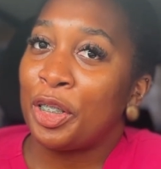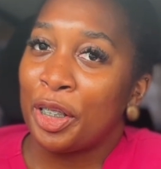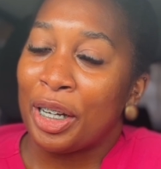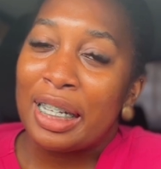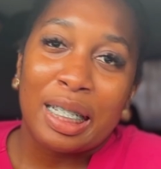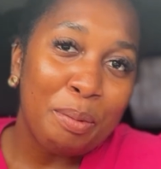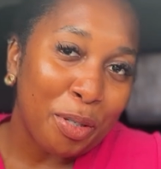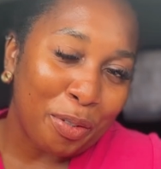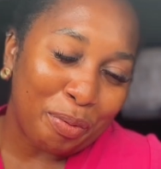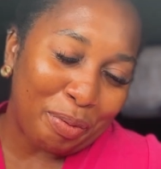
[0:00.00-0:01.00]
share, and
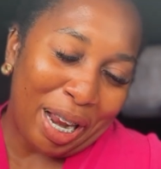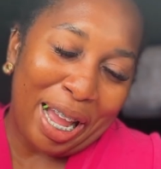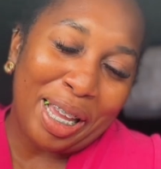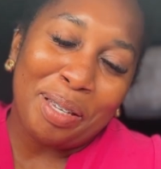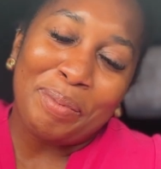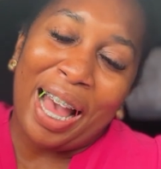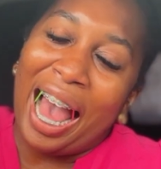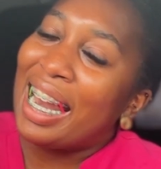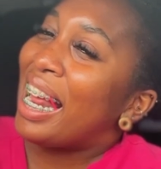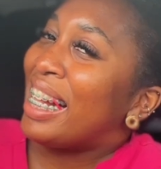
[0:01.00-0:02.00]
subscribe,
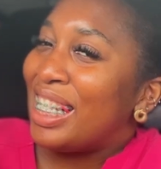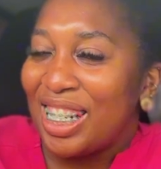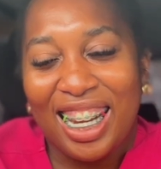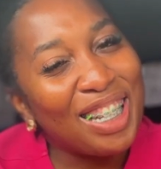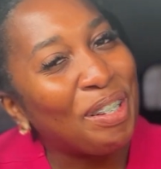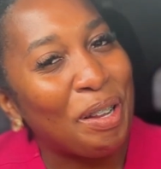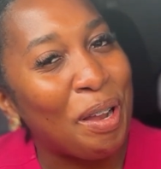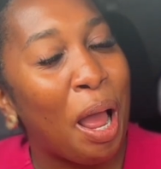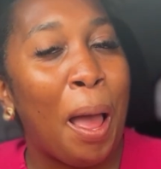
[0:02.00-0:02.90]
and I'll see you in the next one.